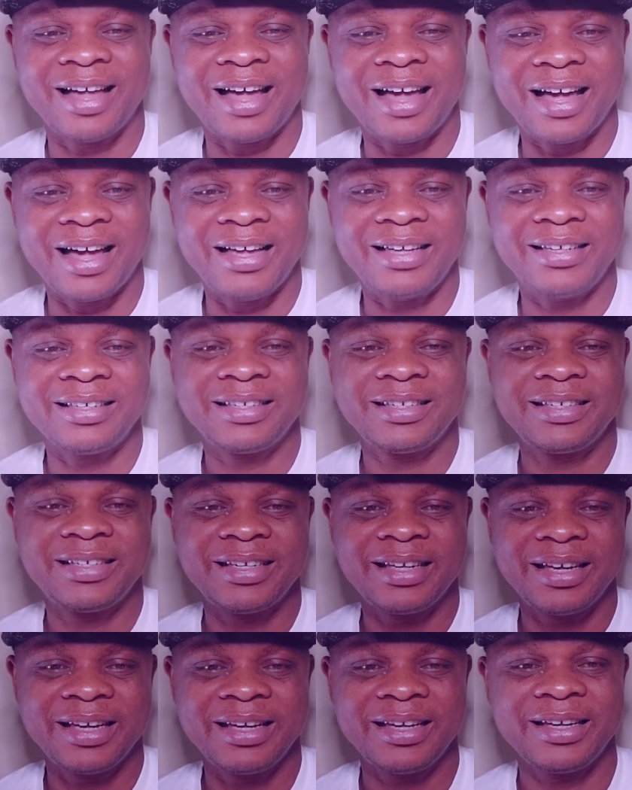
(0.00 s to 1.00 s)
I
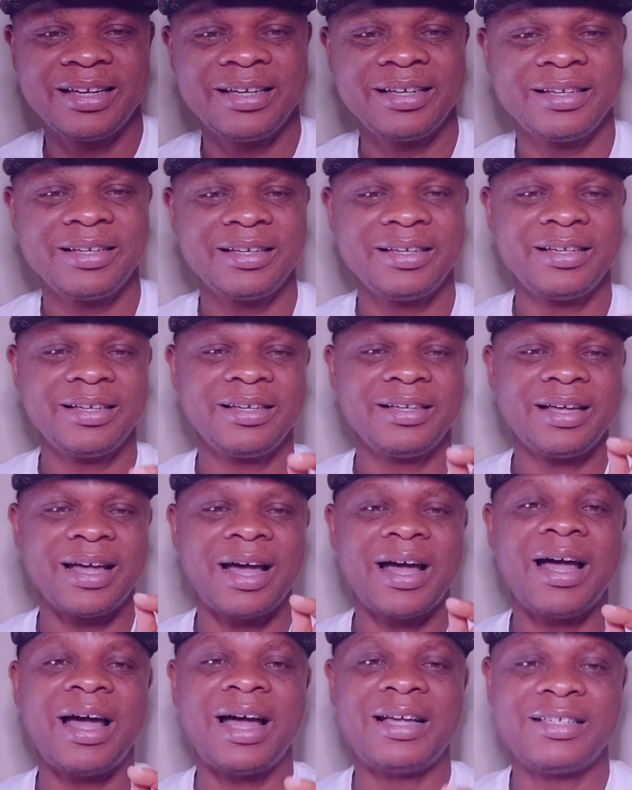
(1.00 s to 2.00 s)
say,
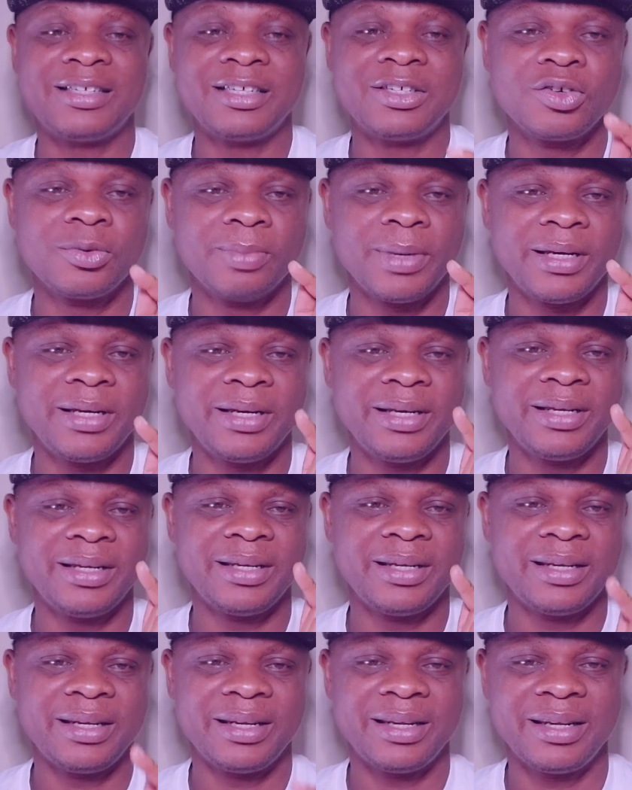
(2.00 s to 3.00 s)
I see so many
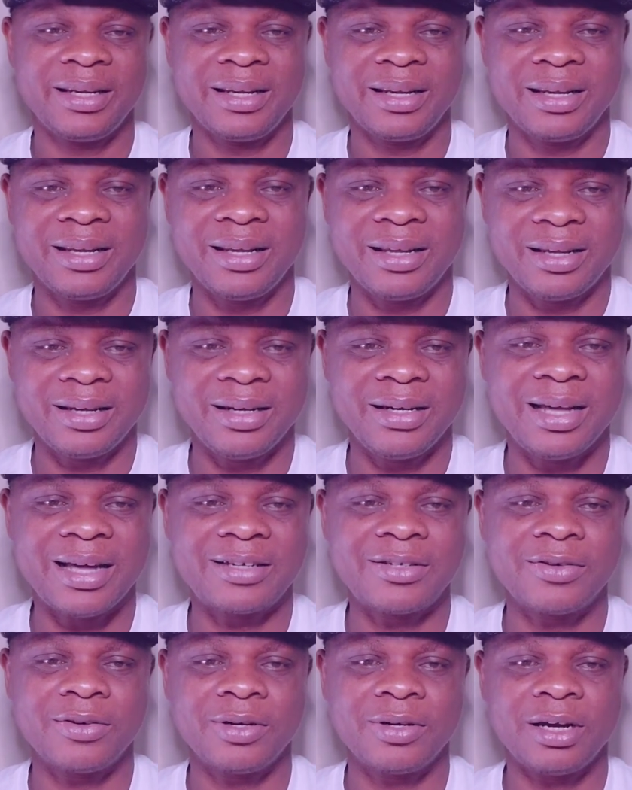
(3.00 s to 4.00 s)

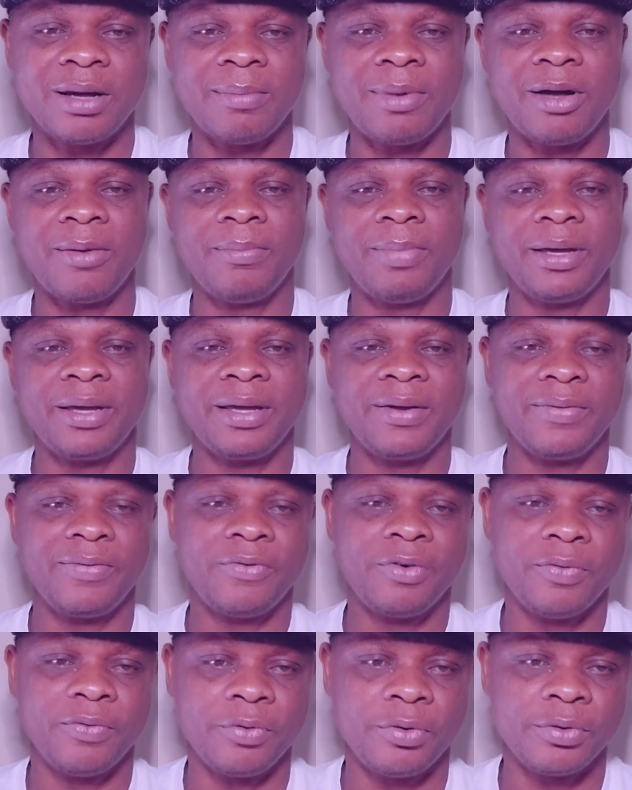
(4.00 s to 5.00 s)
leaders going about begging
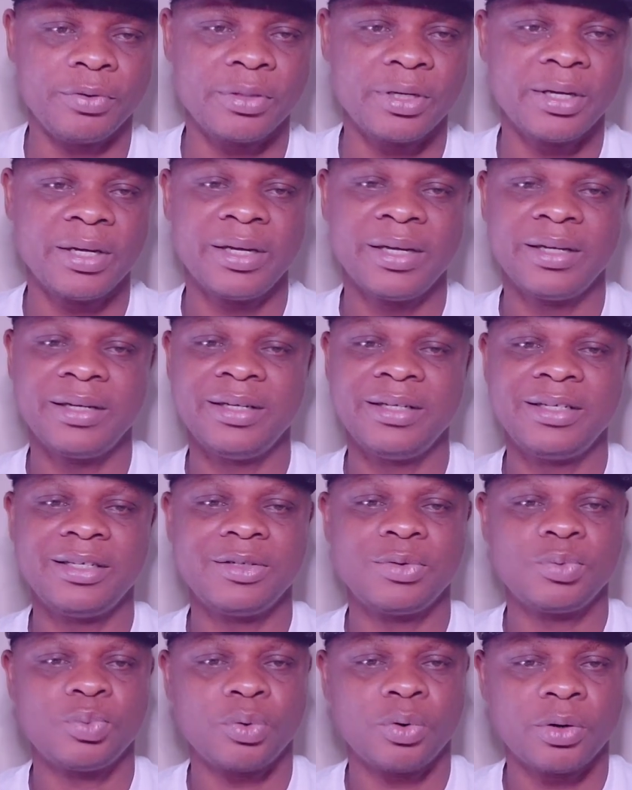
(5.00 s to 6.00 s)
for votes. This
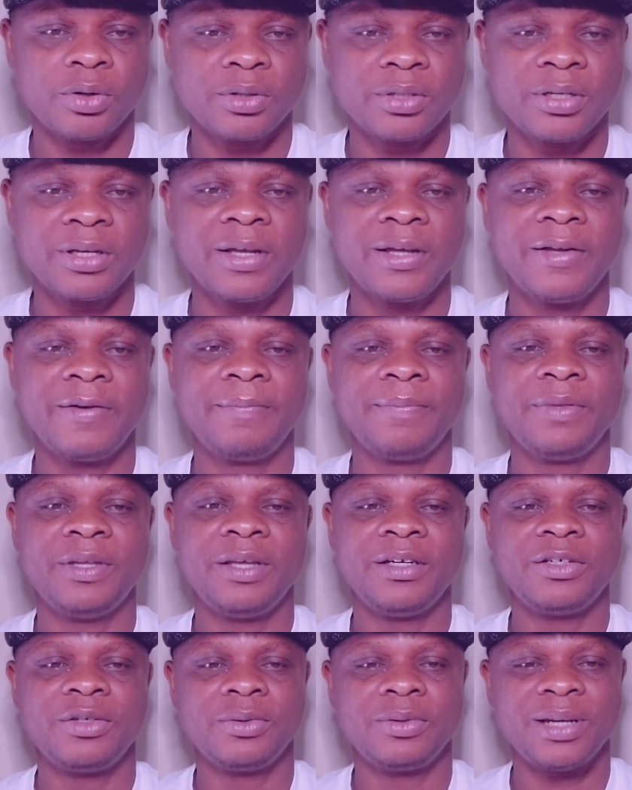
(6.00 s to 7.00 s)
is what
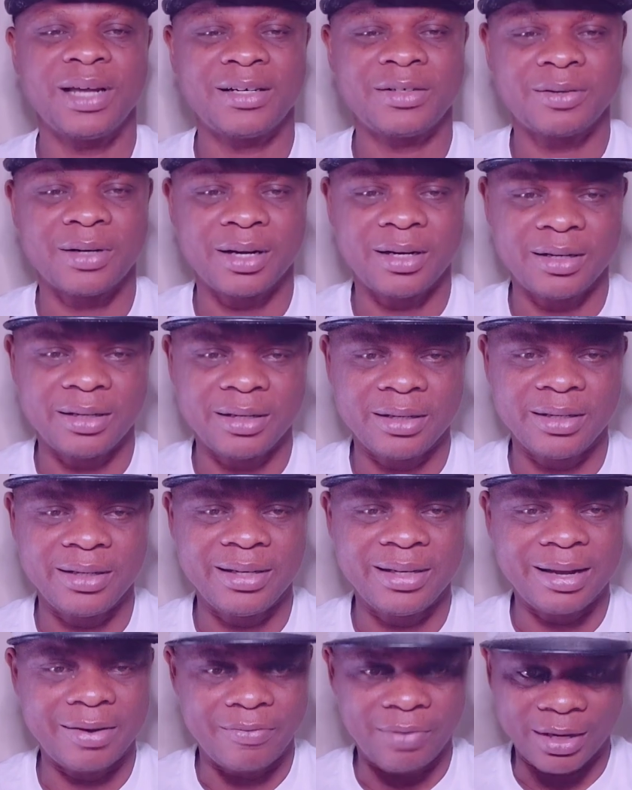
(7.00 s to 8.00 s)
they should naturally
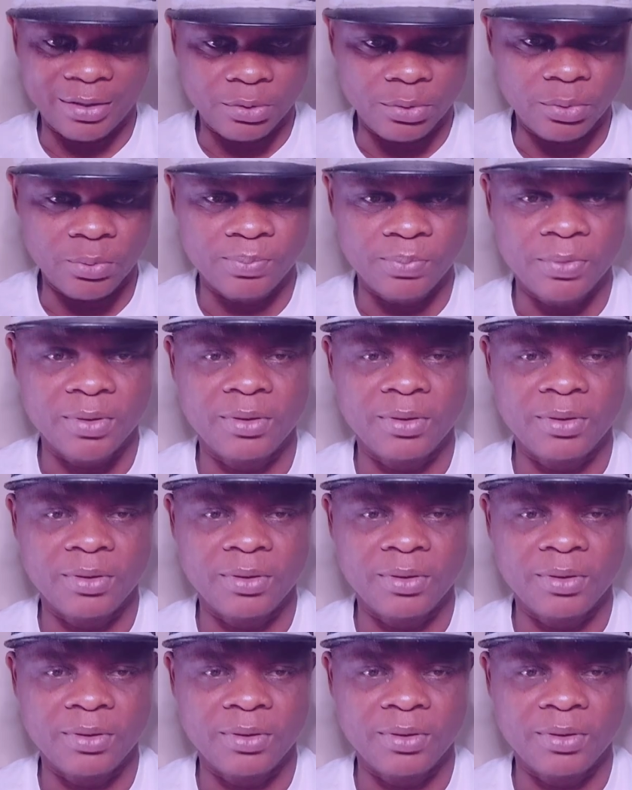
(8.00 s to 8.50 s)
never do.